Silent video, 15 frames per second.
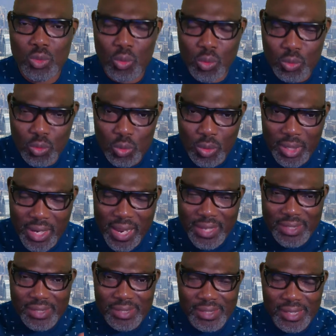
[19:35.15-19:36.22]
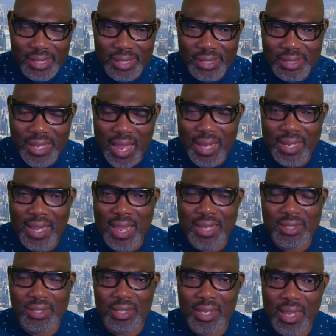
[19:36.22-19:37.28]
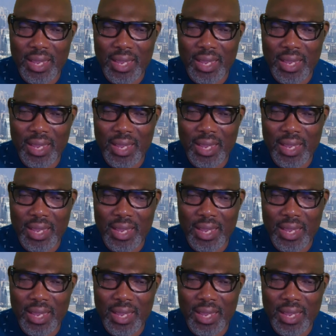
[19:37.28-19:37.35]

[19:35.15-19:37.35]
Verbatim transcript: to, to lay siege against,